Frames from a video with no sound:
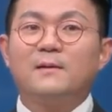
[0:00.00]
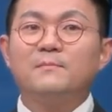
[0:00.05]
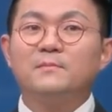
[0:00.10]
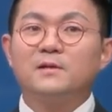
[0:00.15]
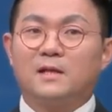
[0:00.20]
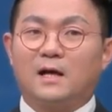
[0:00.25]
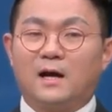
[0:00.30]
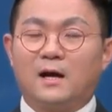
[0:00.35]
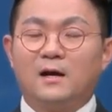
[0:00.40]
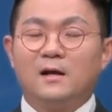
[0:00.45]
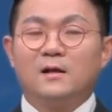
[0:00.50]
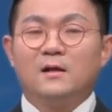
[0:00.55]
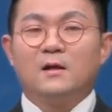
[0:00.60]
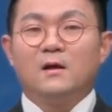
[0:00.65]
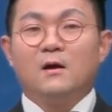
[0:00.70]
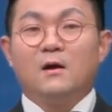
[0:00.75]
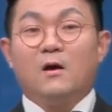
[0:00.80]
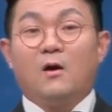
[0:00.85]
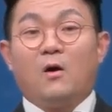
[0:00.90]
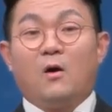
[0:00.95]
and there are
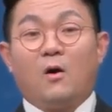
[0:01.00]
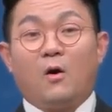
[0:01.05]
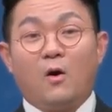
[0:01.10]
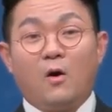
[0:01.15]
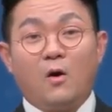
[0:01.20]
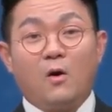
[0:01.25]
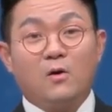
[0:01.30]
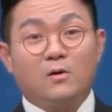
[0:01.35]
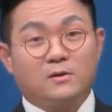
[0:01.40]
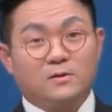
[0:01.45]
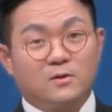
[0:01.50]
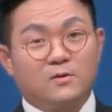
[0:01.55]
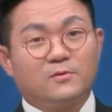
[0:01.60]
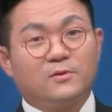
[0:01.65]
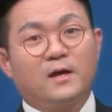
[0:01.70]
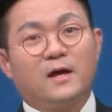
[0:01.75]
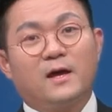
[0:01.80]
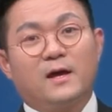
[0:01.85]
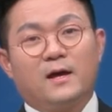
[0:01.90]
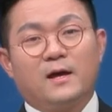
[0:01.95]
many medications
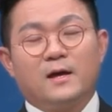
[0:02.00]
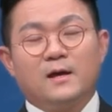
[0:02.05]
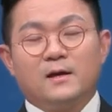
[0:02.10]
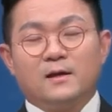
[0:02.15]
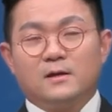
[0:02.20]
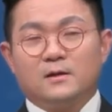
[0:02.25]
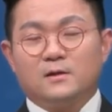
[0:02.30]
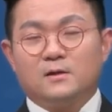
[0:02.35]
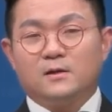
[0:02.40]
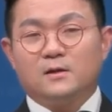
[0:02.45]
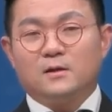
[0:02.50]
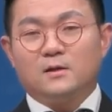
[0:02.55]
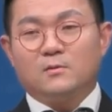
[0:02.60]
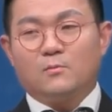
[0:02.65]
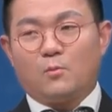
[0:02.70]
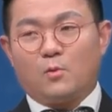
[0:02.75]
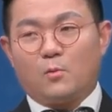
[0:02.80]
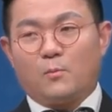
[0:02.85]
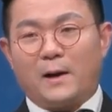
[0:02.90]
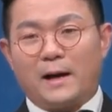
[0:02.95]
that can be
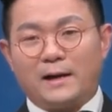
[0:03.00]
used.